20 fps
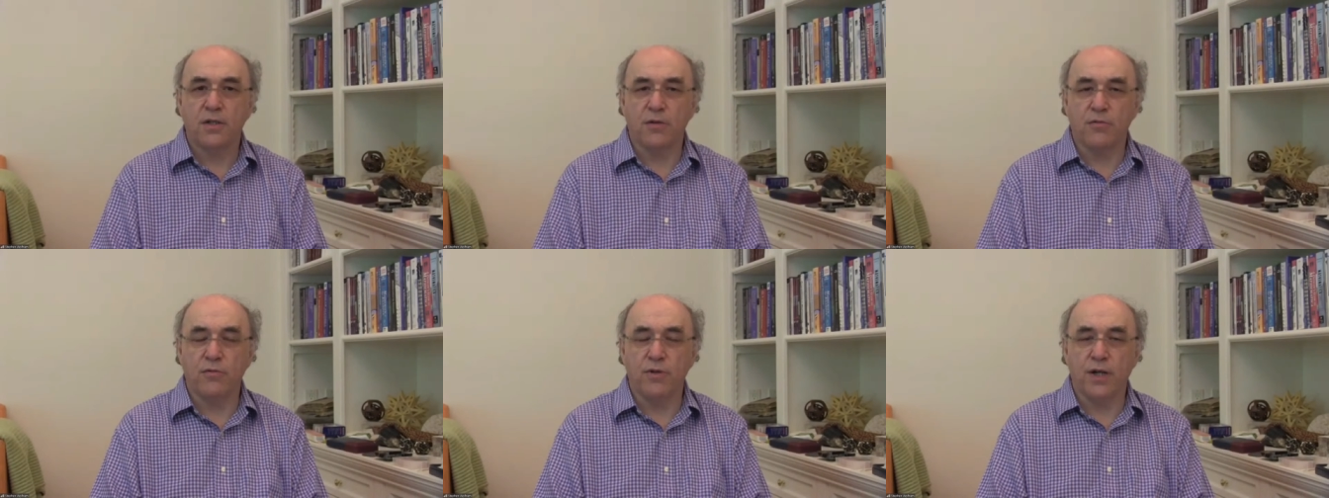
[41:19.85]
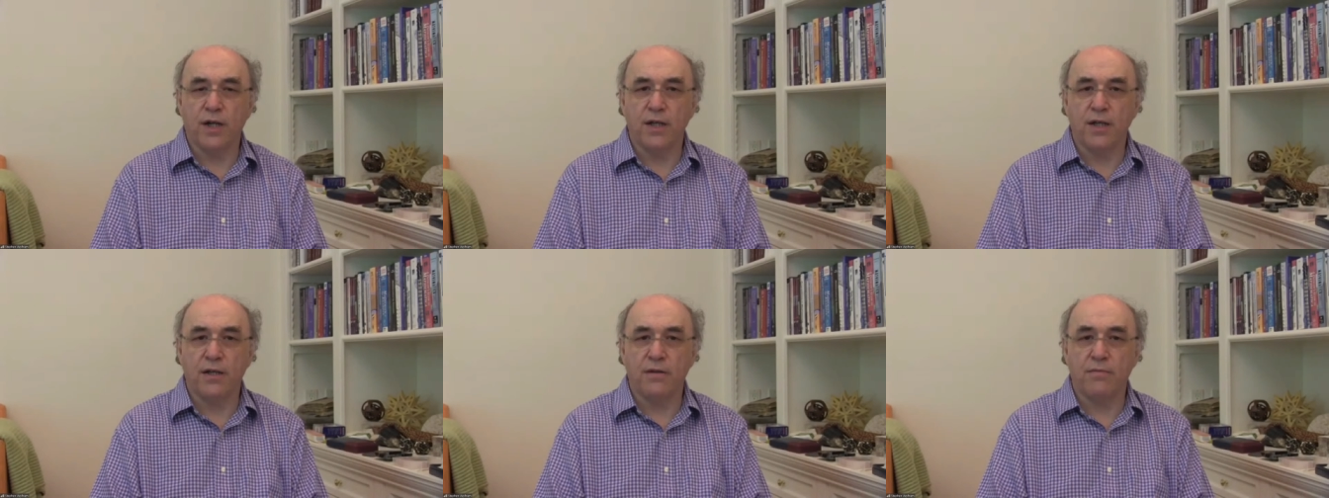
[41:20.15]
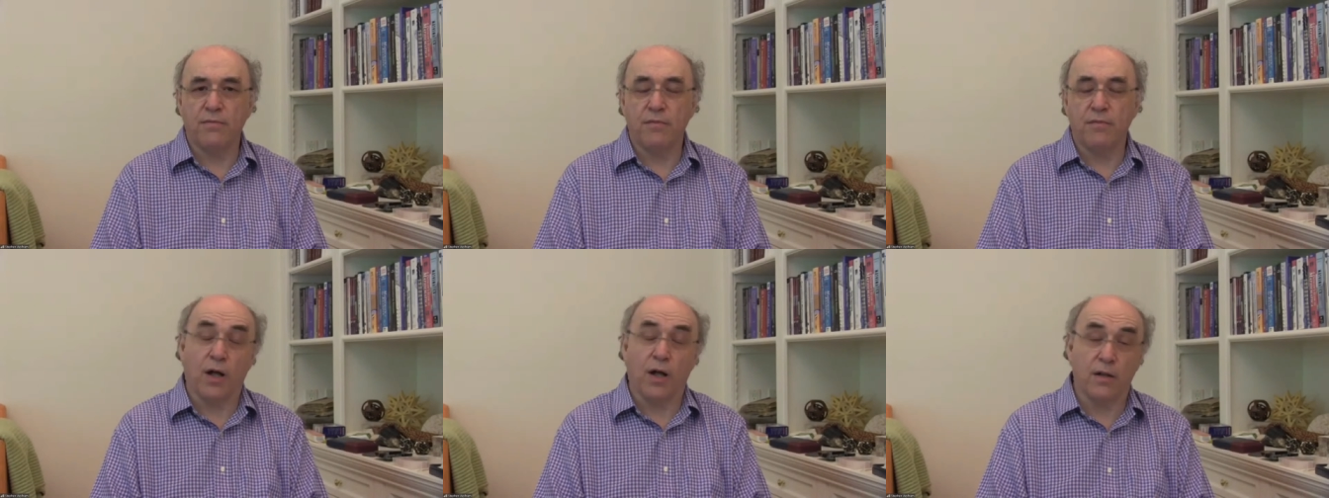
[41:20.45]
really,
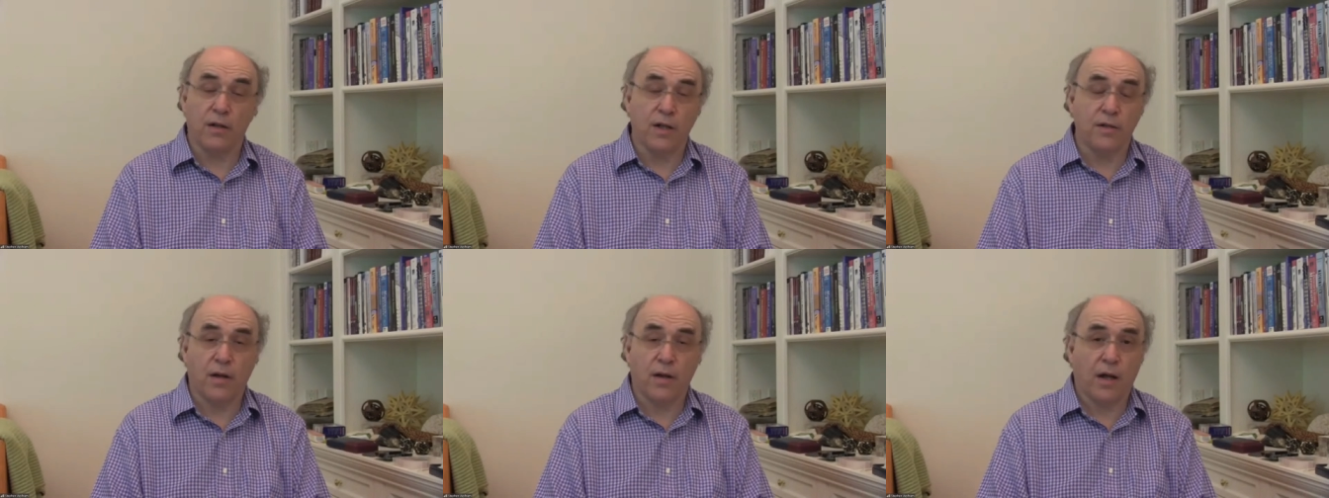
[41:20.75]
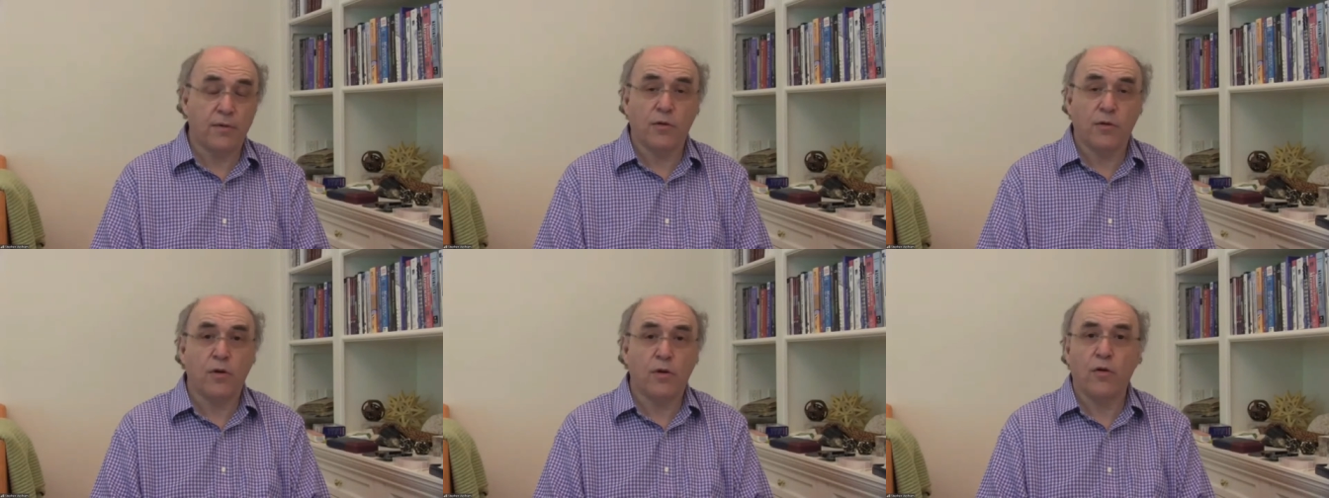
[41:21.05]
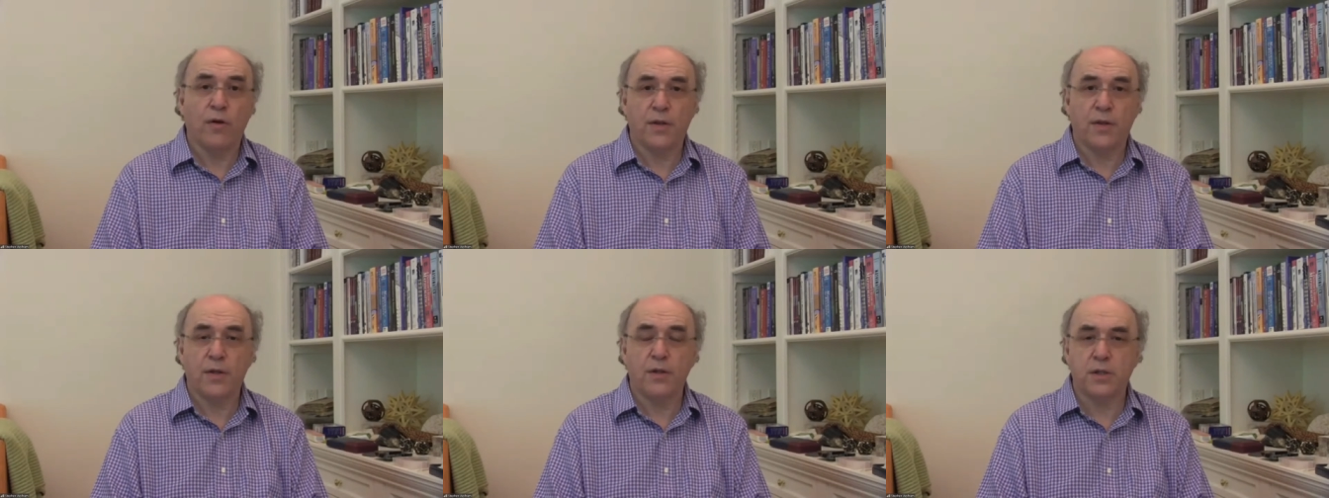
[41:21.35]
well, I don't know
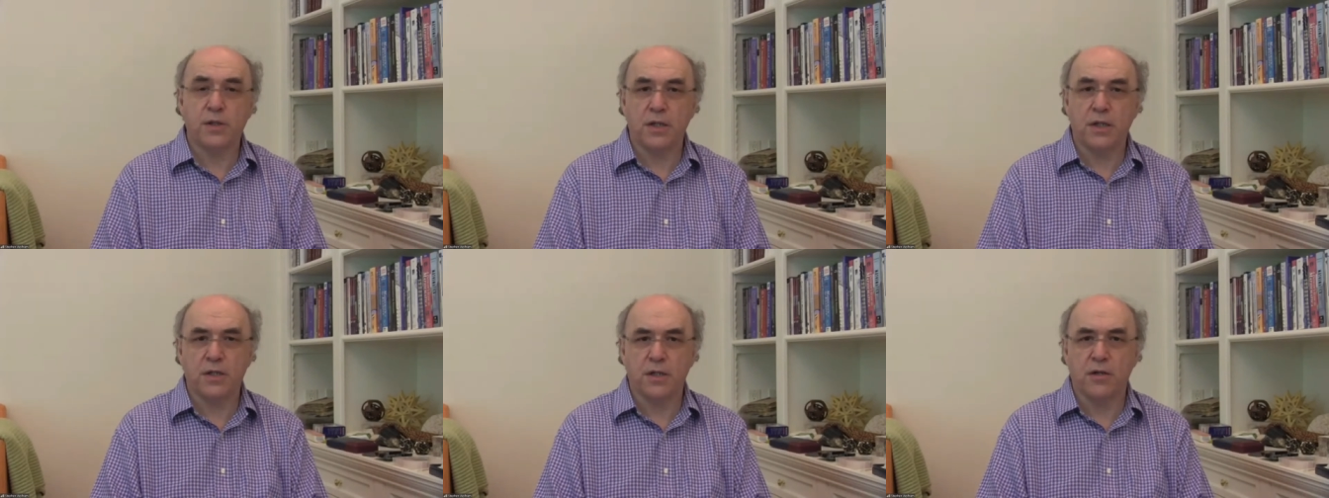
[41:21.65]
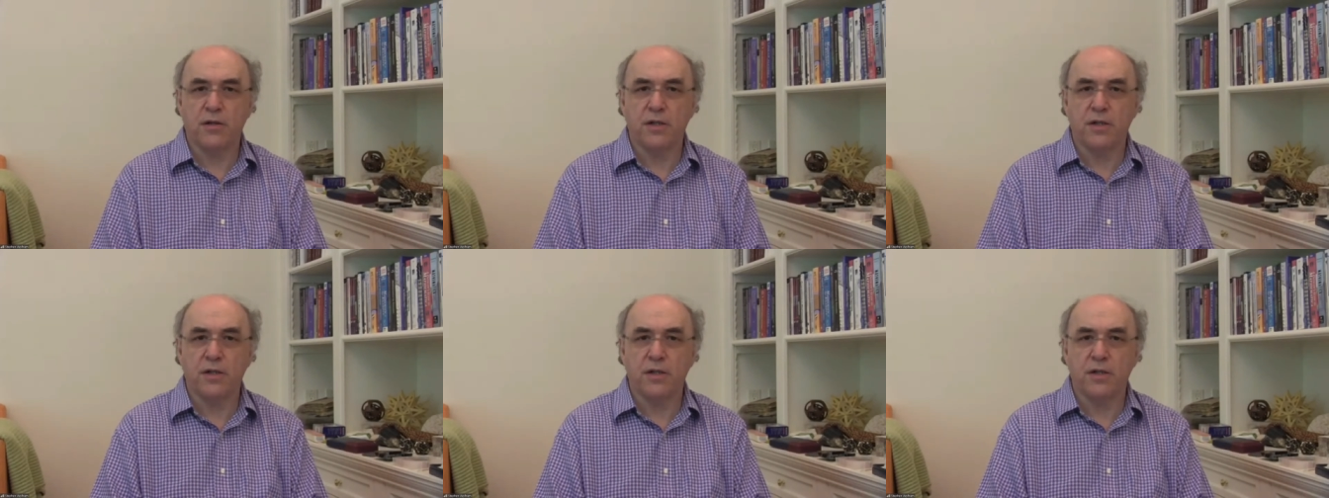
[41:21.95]
whether it's easier.